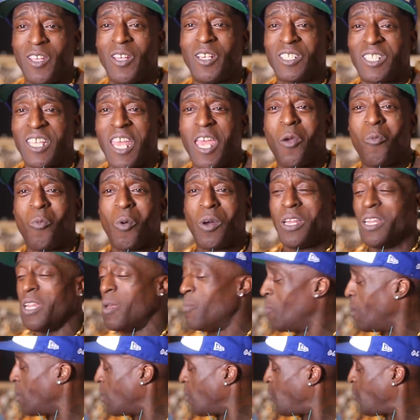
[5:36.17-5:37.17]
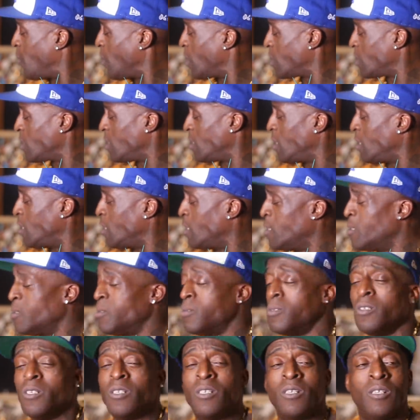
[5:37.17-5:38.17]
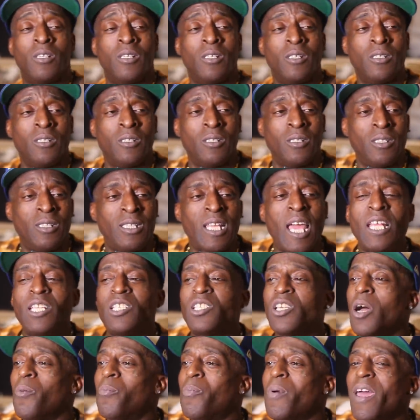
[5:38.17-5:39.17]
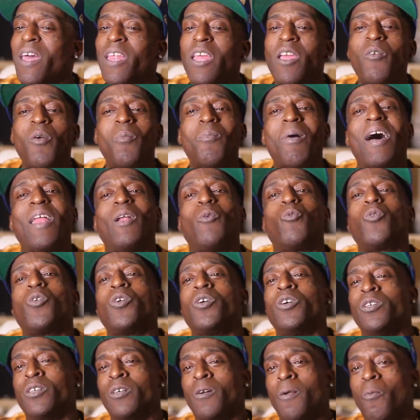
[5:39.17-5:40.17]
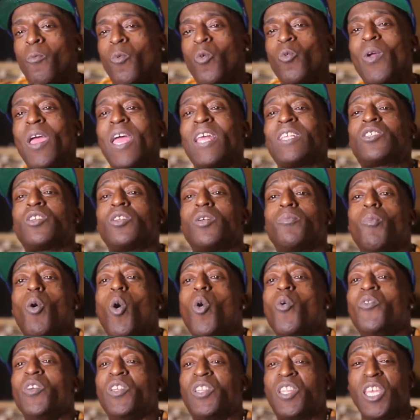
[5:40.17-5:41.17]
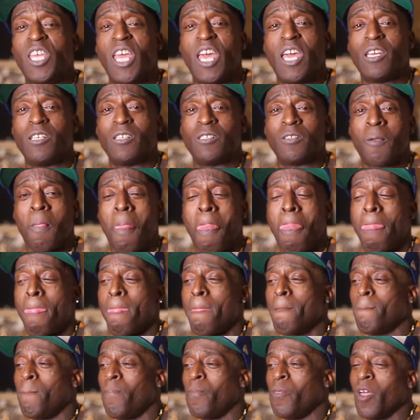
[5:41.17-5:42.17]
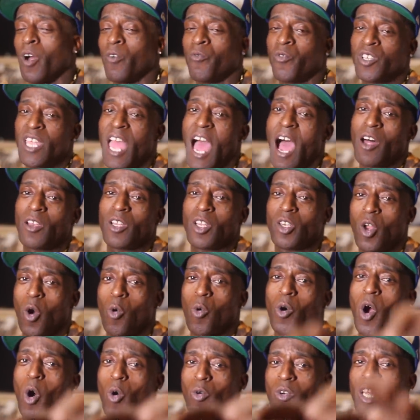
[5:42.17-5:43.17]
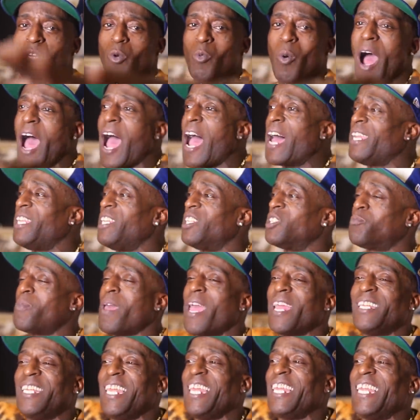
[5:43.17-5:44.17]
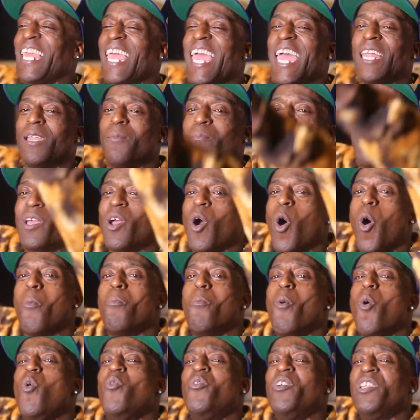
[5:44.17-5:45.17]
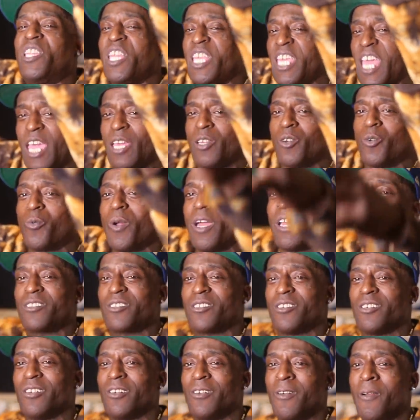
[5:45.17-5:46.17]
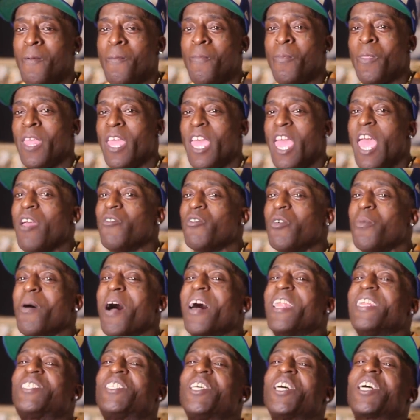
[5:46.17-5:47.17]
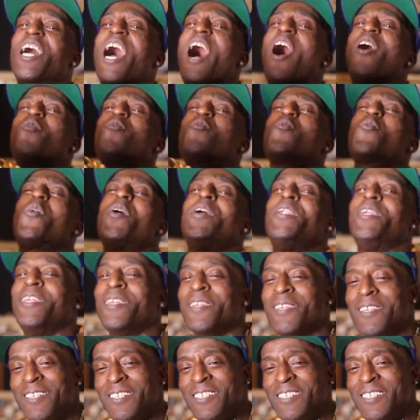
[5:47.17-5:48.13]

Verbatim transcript: You know they ain't one of them motherfuckers. And um they jump out. Everybody run. We ran to the movie theater. know for y'all to know where ODY is, back then they had a big old movie theater right there. Right, I heard. Everybody that. took off running.